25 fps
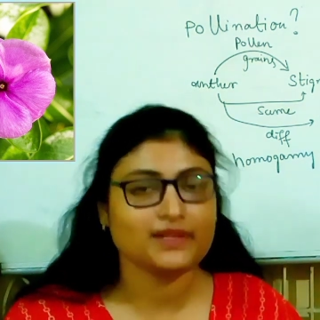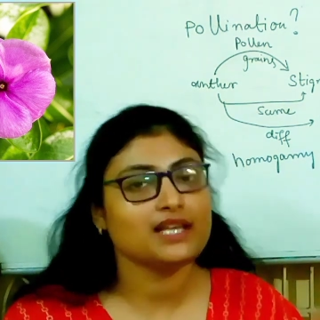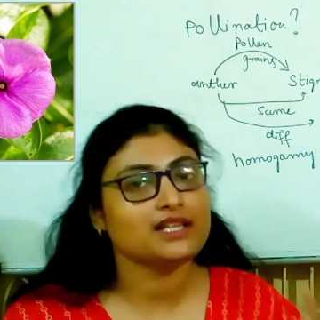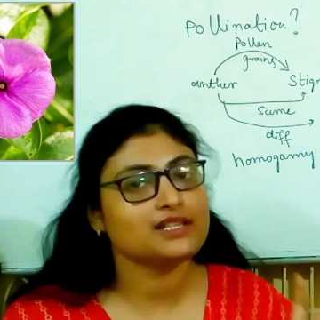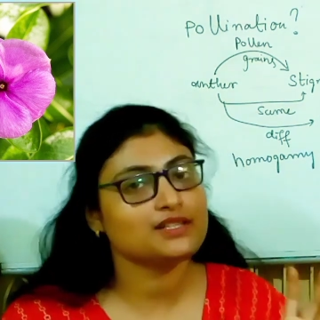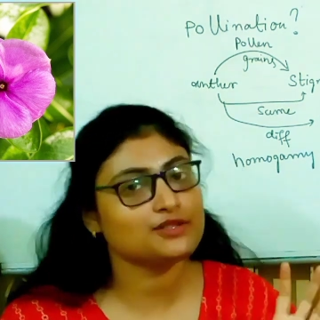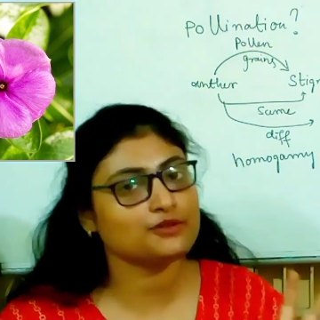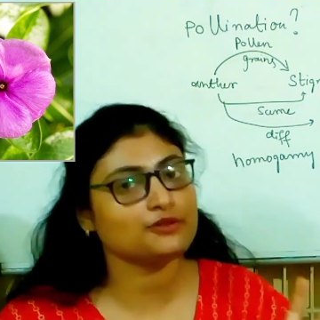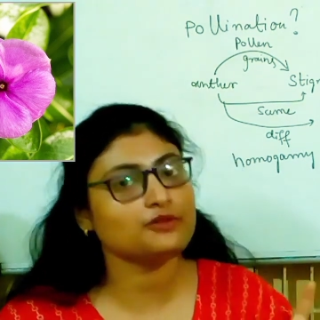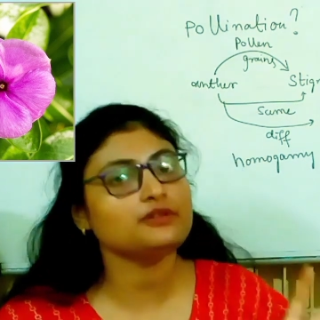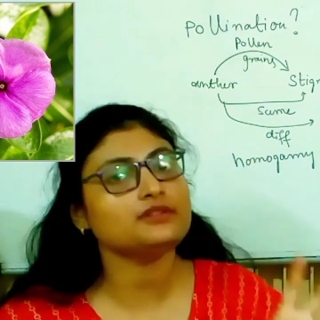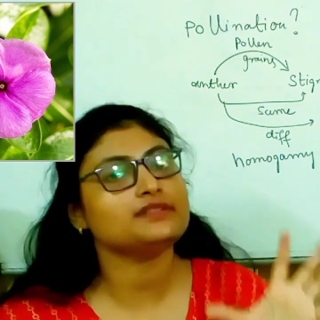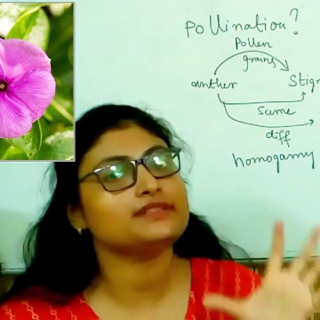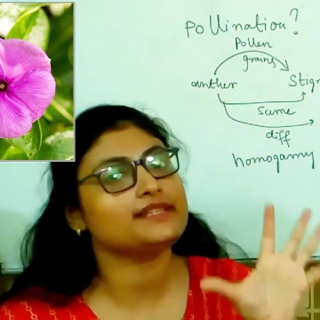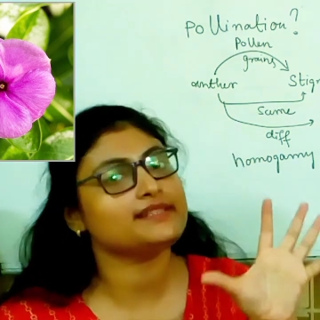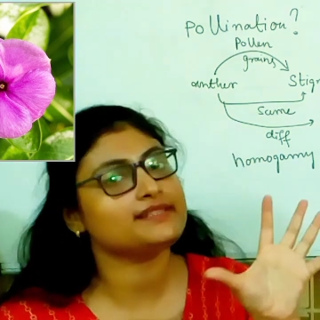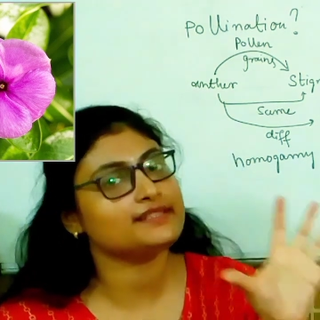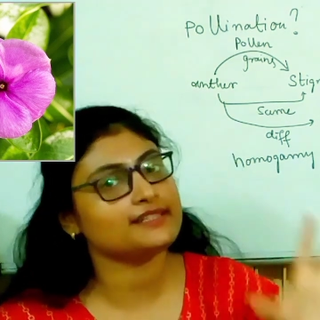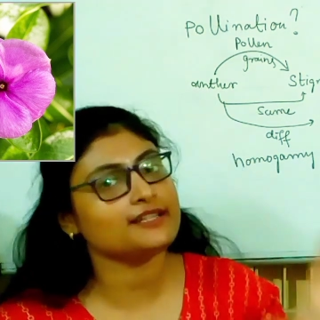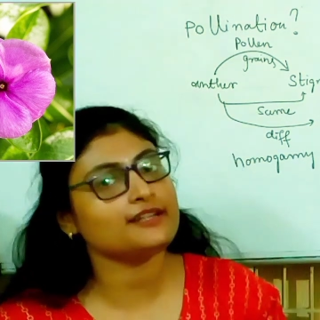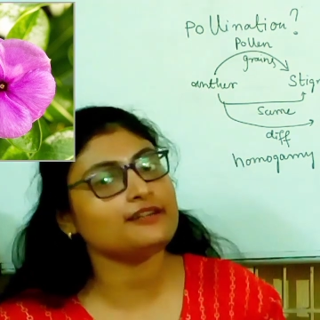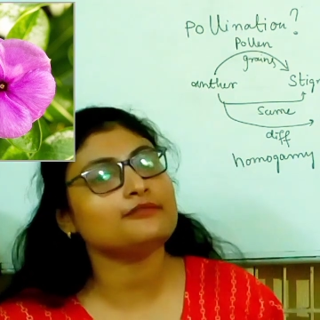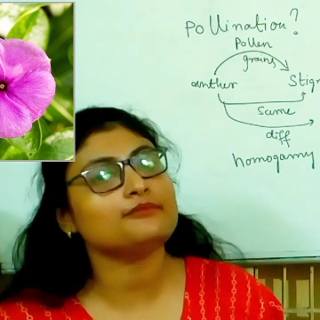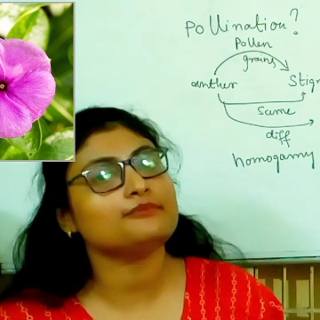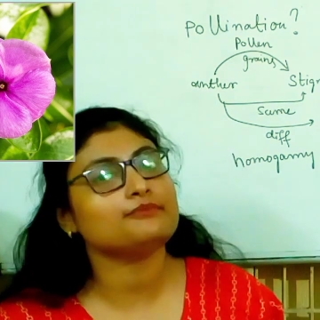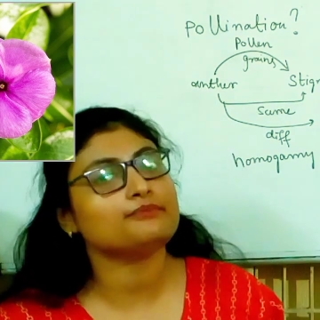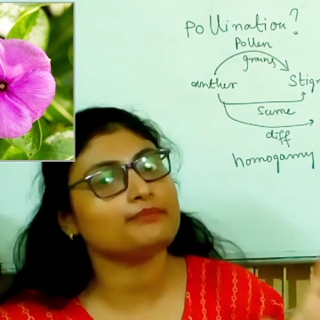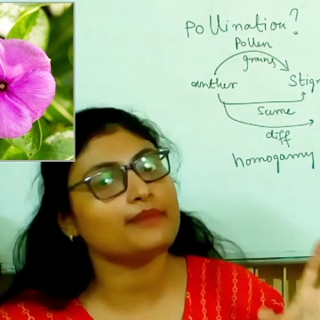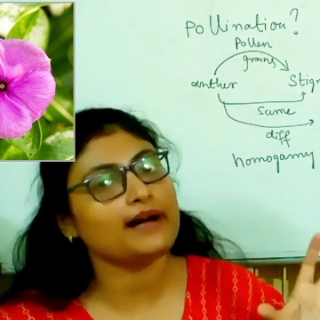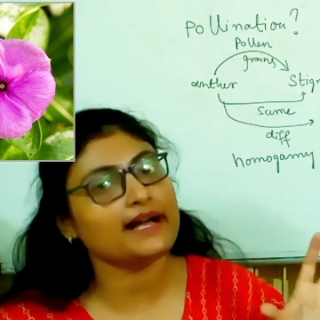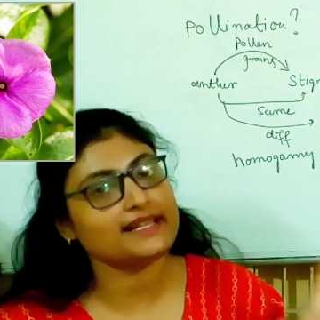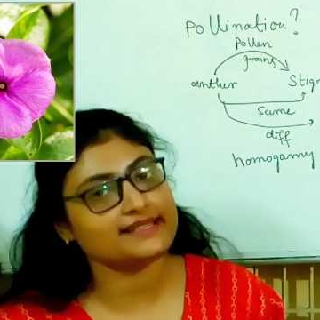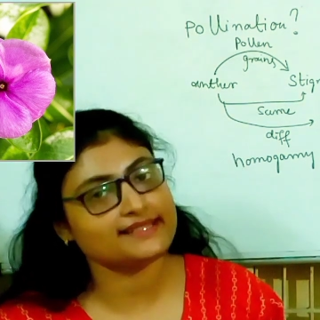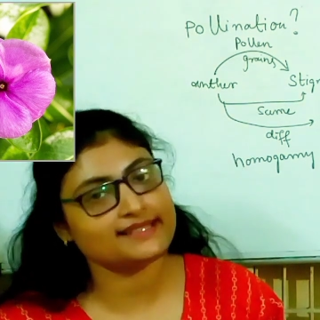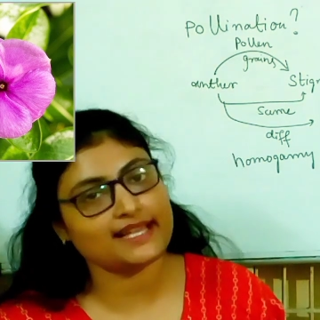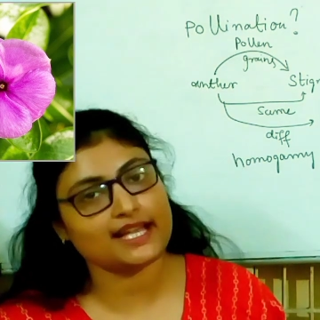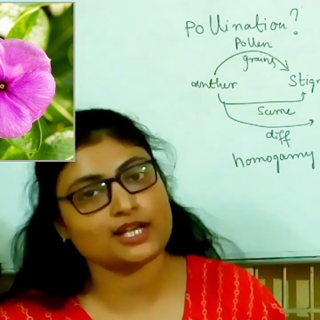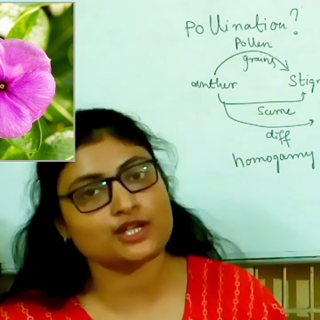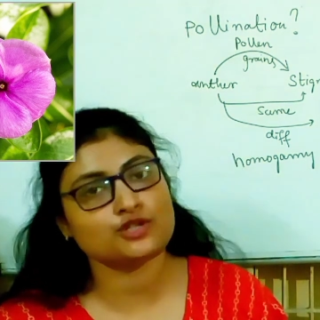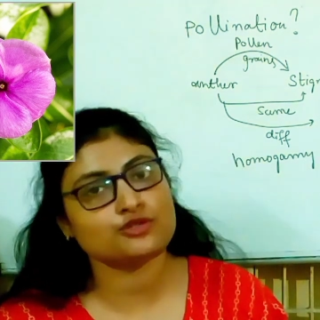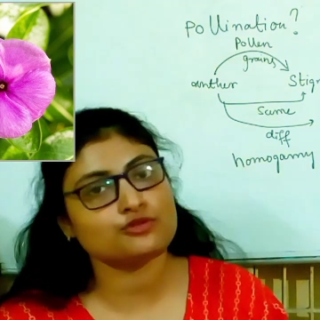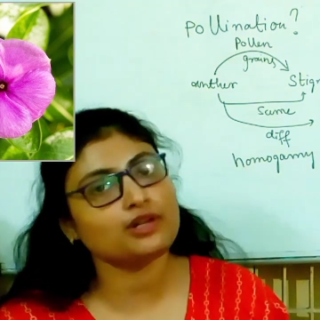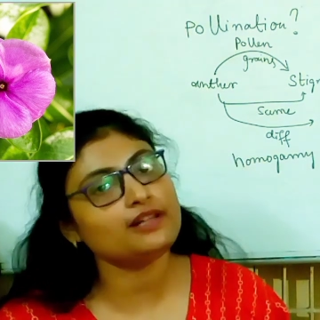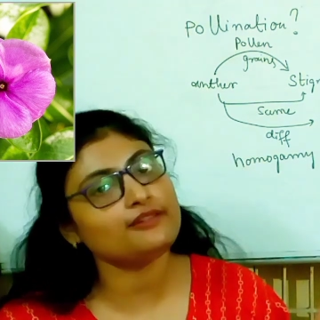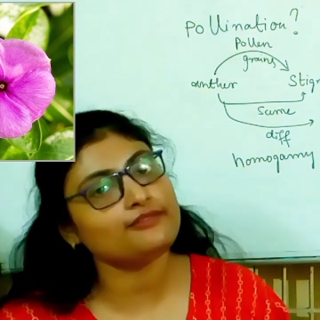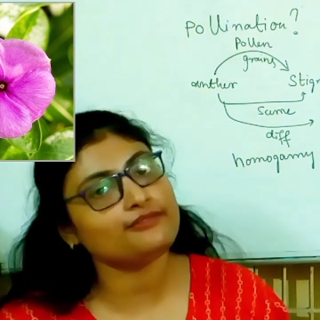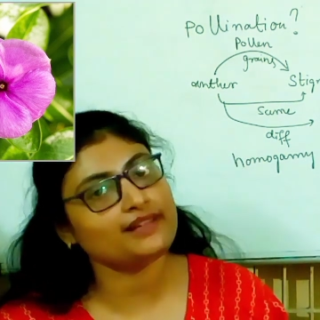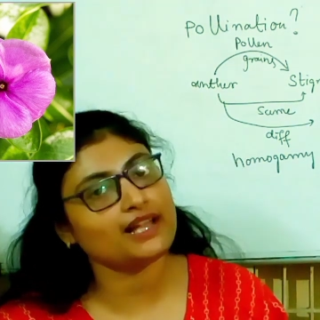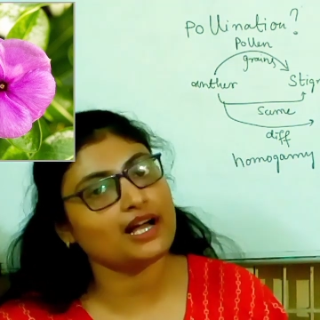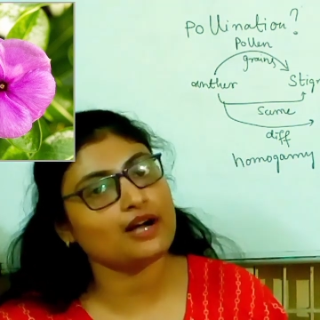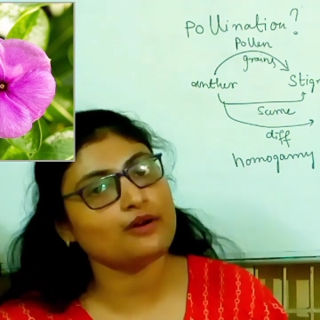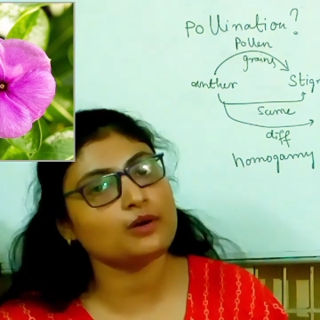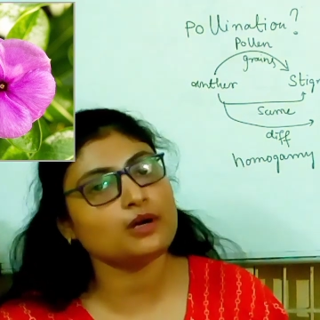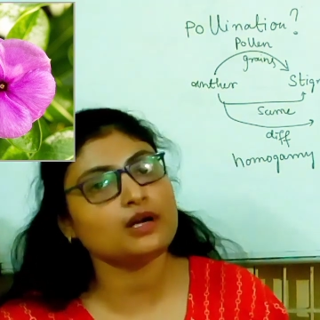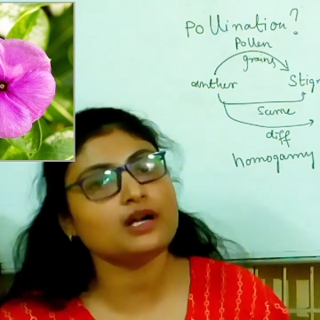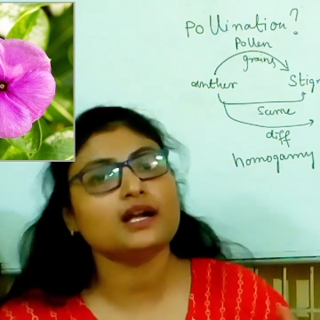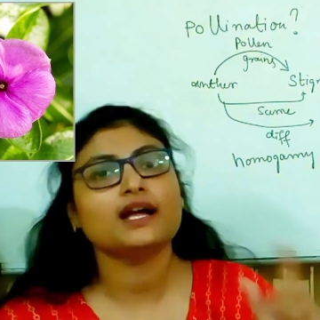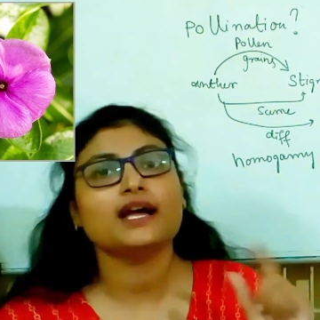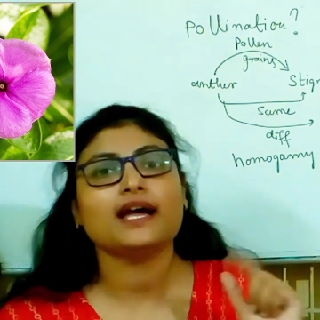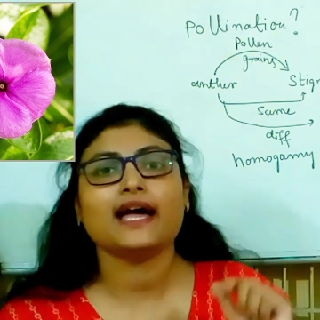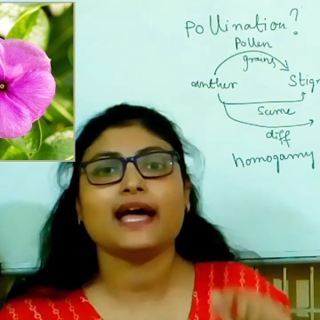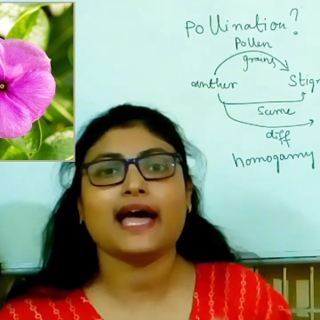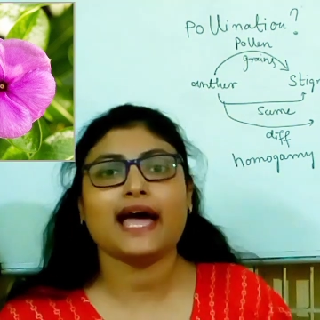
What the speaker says: So this is a bisexual flower,